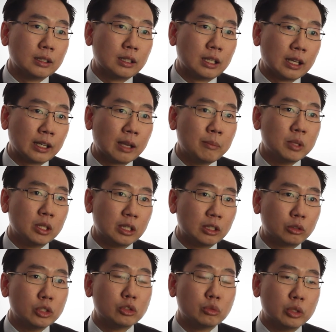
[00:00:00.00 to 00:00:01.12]
there can be an
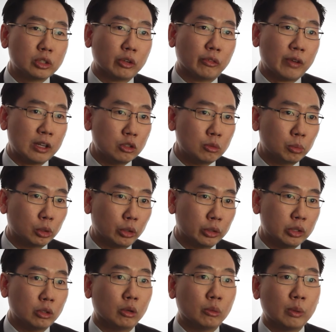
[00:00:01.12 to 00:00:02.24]
increased risk of
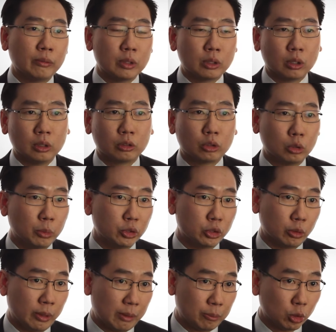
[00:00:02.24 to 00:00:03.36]
aneuploidy or what we call a
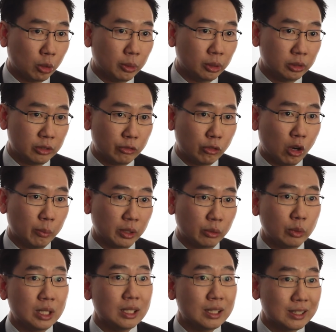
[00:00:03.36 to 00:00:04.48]
chromosomal abnormality forming
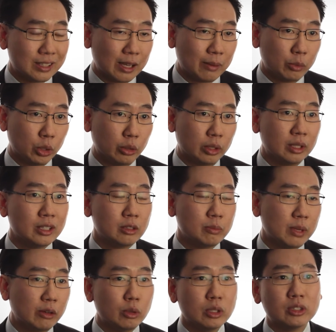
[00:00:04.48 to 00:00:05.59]
within this embryo, and this
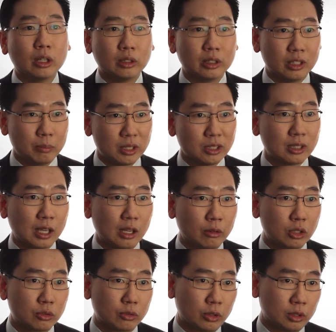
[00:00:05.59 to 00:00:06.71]
may result in a
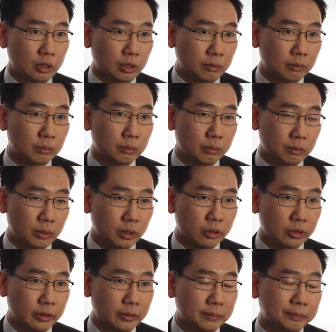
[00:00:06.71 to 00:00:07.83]
miscarriage for the
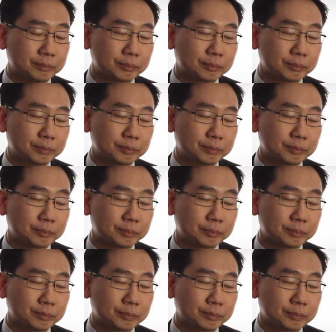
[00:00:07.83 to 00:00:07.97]
person.